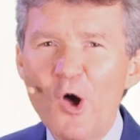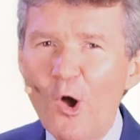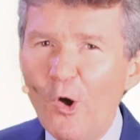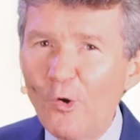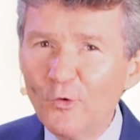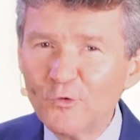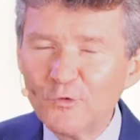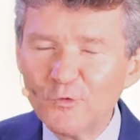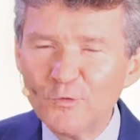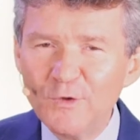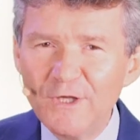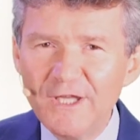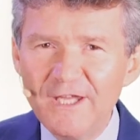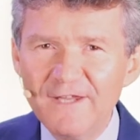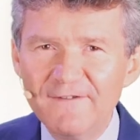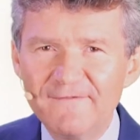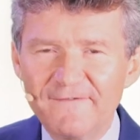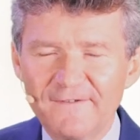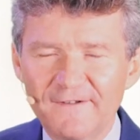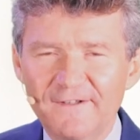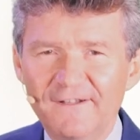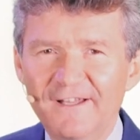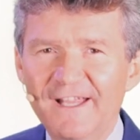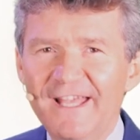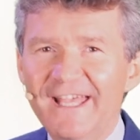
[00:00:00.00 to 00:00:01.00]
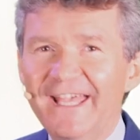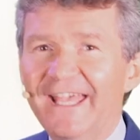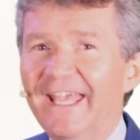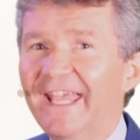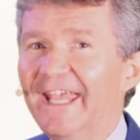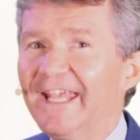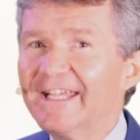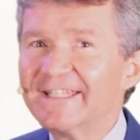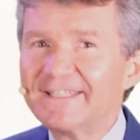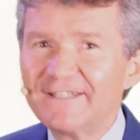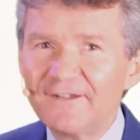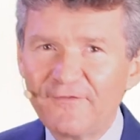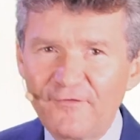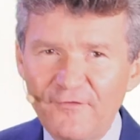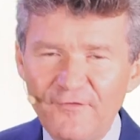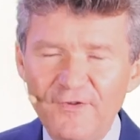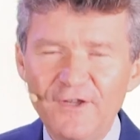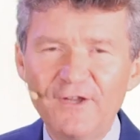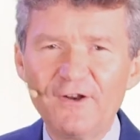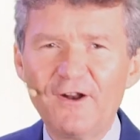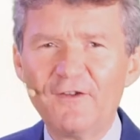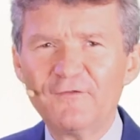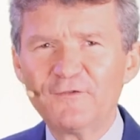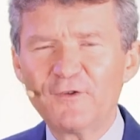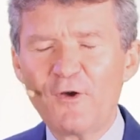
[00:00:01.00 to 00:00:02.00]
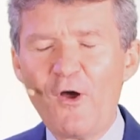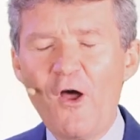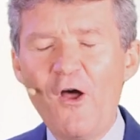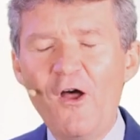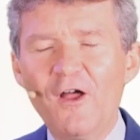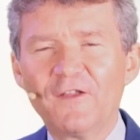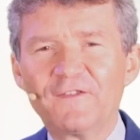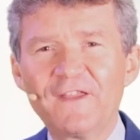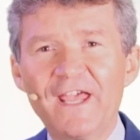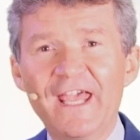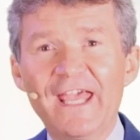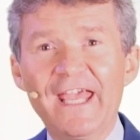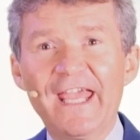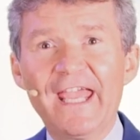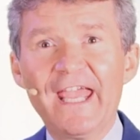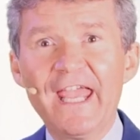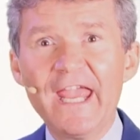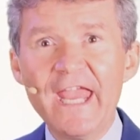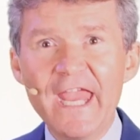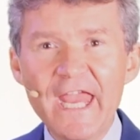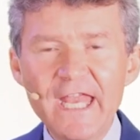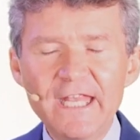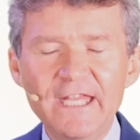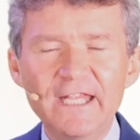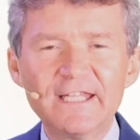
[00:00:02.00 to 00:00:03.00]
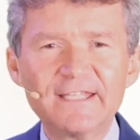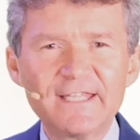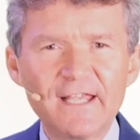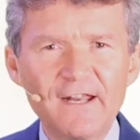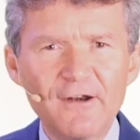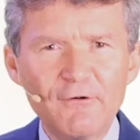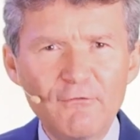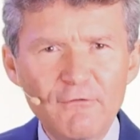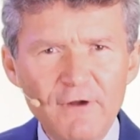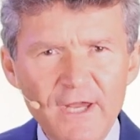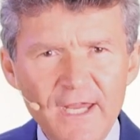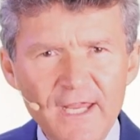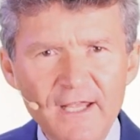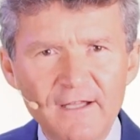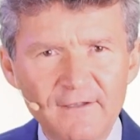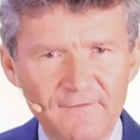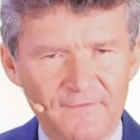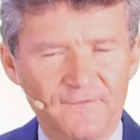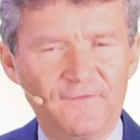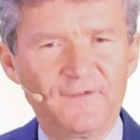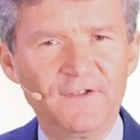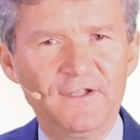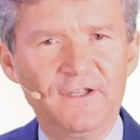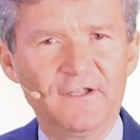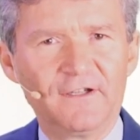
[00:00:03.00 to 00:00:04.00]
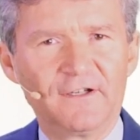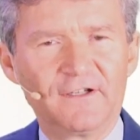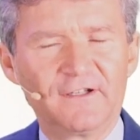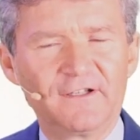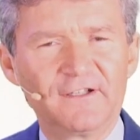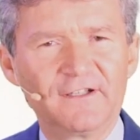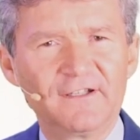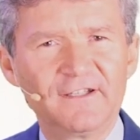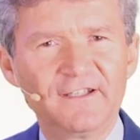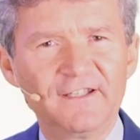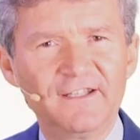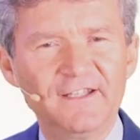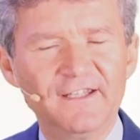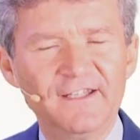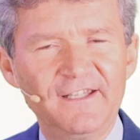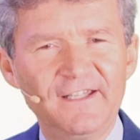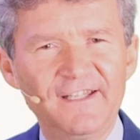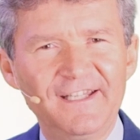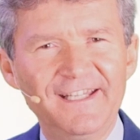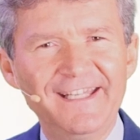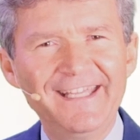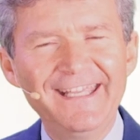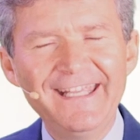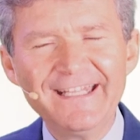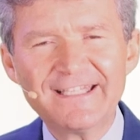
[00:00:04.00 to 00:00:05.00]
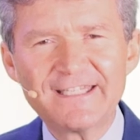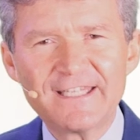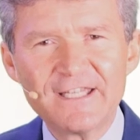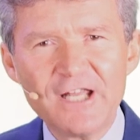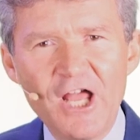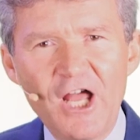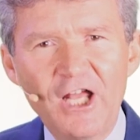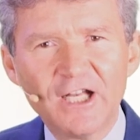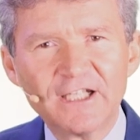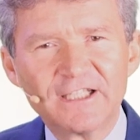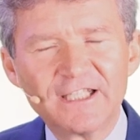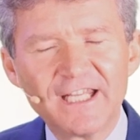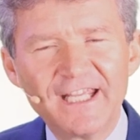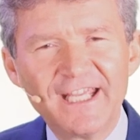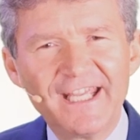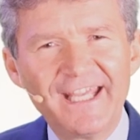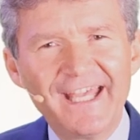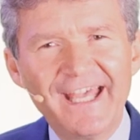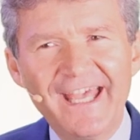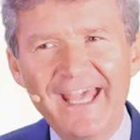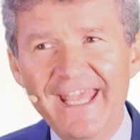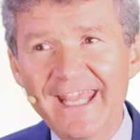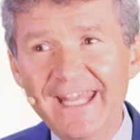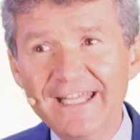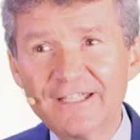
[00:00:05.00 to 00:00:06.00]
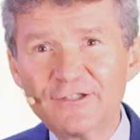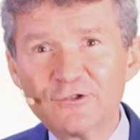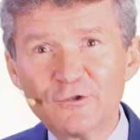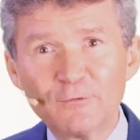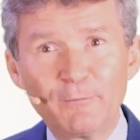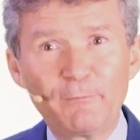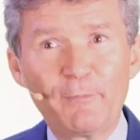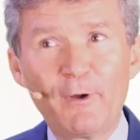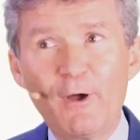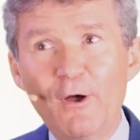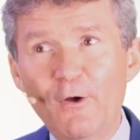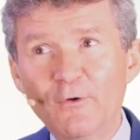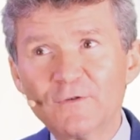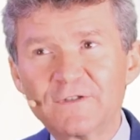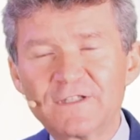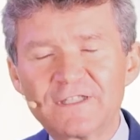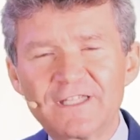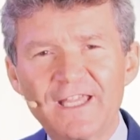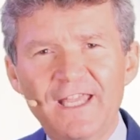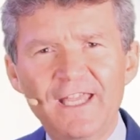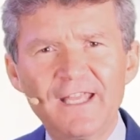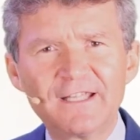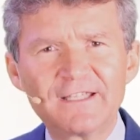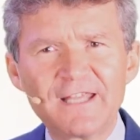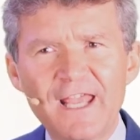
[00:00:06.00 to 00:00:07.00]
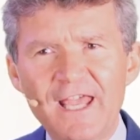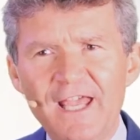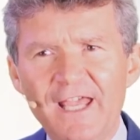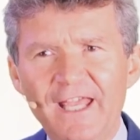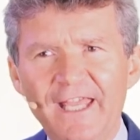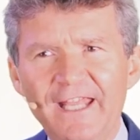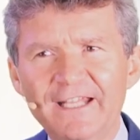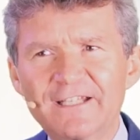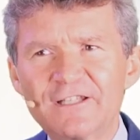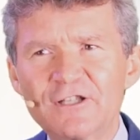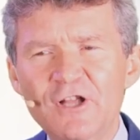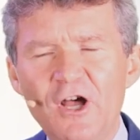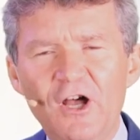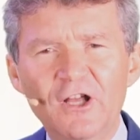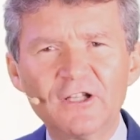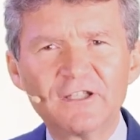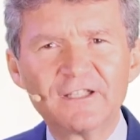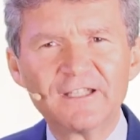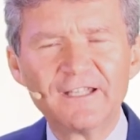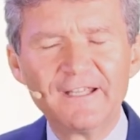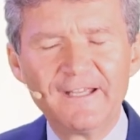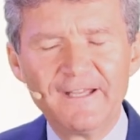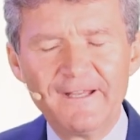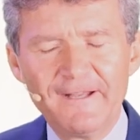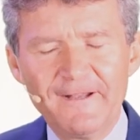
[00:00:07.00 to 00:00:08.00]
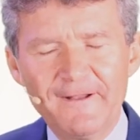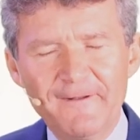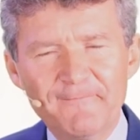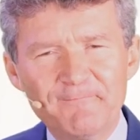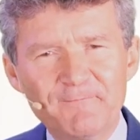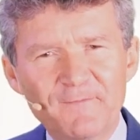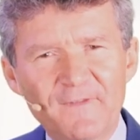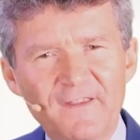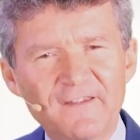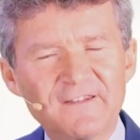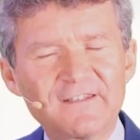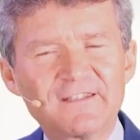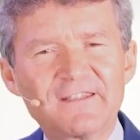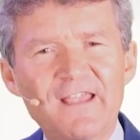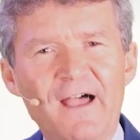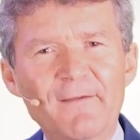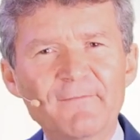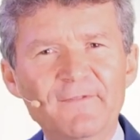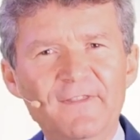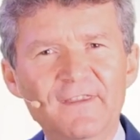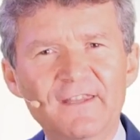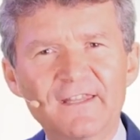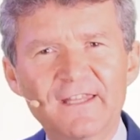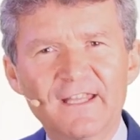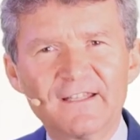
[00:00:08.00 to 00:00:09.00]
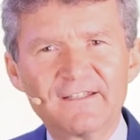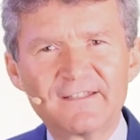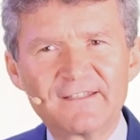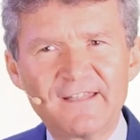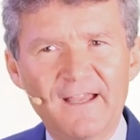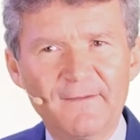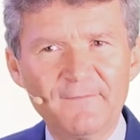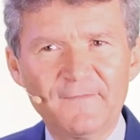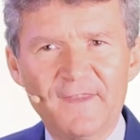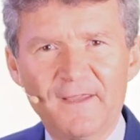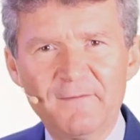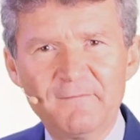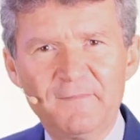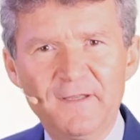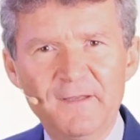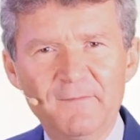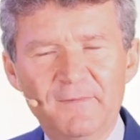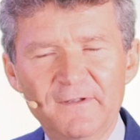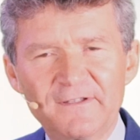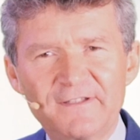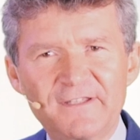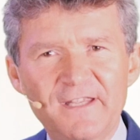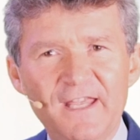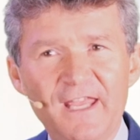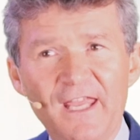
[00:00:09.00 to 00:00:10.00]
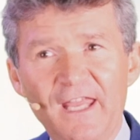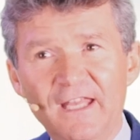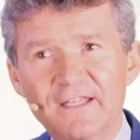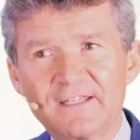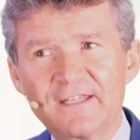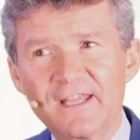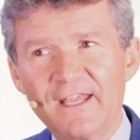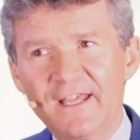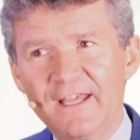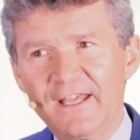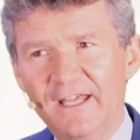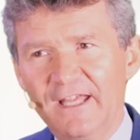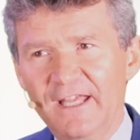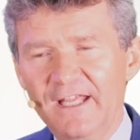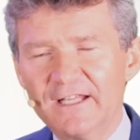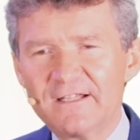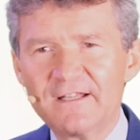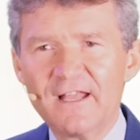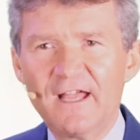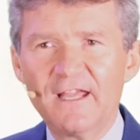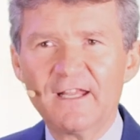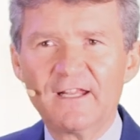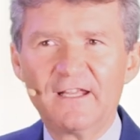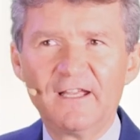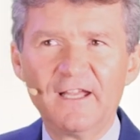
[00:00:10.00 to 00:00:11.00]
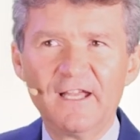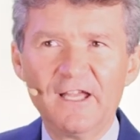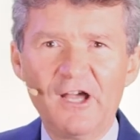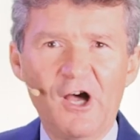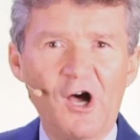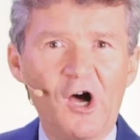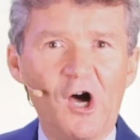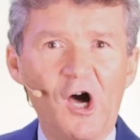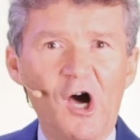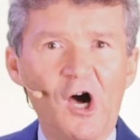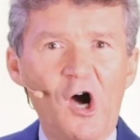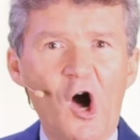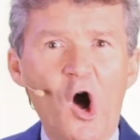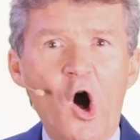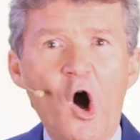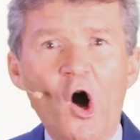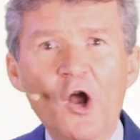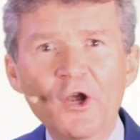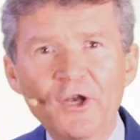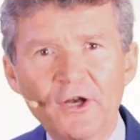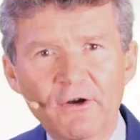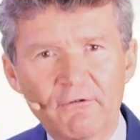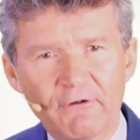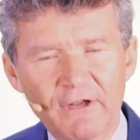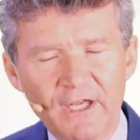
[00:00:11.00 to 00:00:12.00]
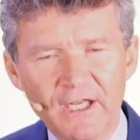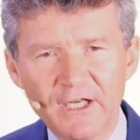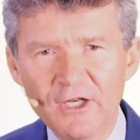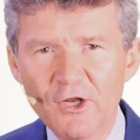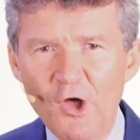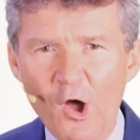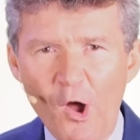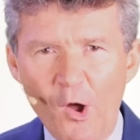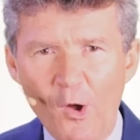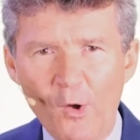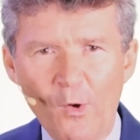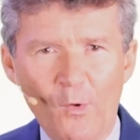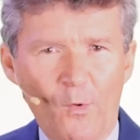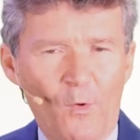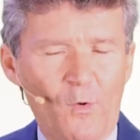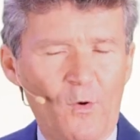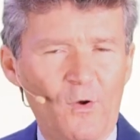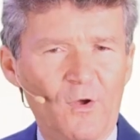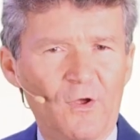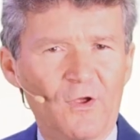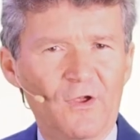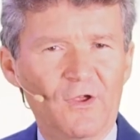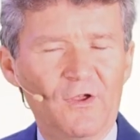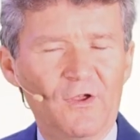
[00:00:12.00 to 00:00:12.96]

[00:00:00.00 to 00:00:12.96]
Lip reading: no to evil is the fear of God. It is a real fear. It's not a supposed, it's not something that sometimes people say it's like honoring. No,